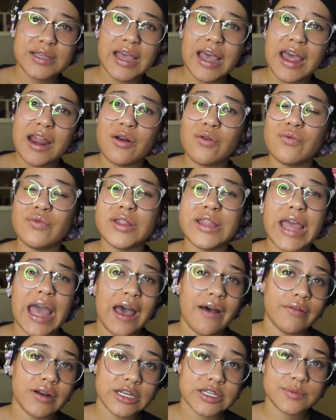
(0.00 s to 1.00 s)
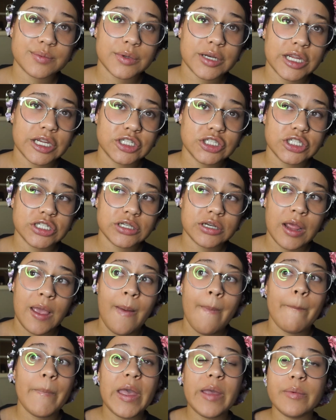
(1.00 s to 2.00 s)
I don't really have an explanation.
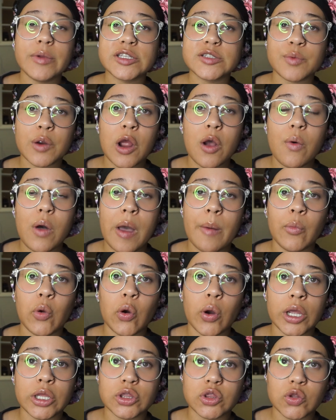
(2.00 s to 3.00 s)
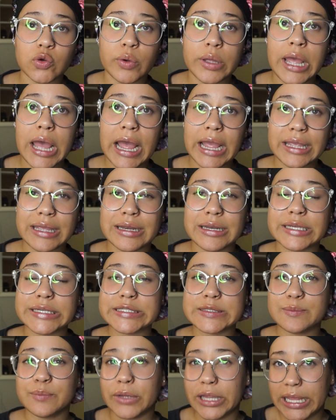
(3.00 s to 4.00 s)
Maybe tomorrow while I'm going through it, I can
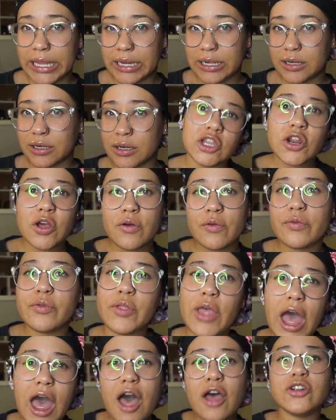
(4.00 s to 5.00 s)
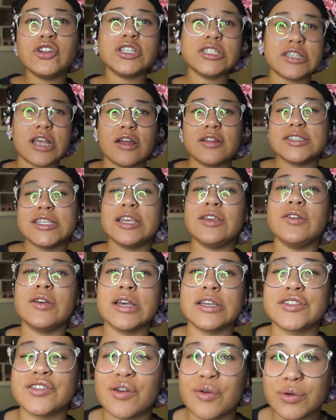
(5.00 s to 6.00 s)
explain. You know, I'll take you
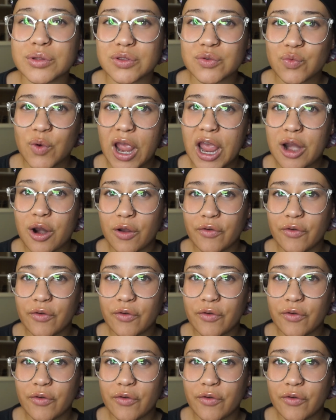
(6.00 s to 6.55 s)
guys along with the ride.